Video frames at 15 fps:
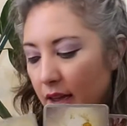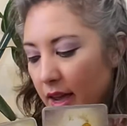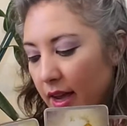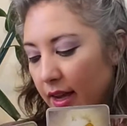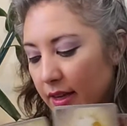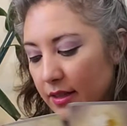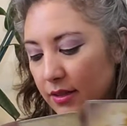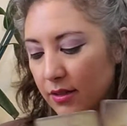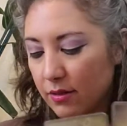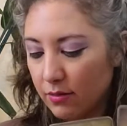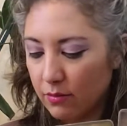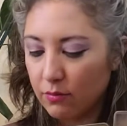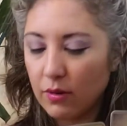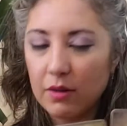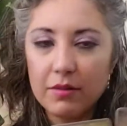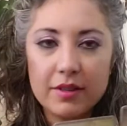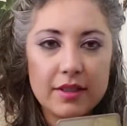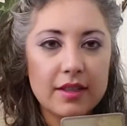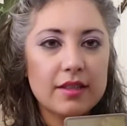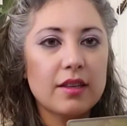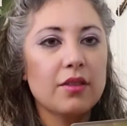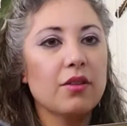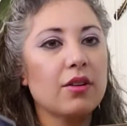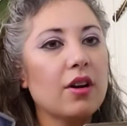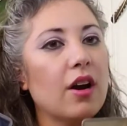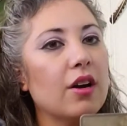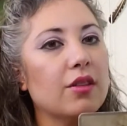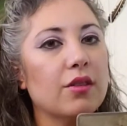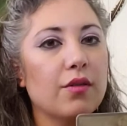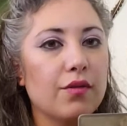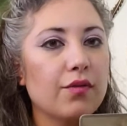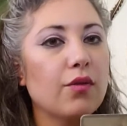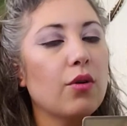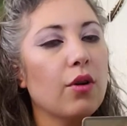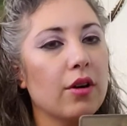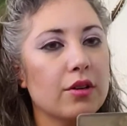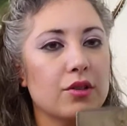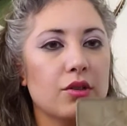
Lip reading: And what was this other card? The Four.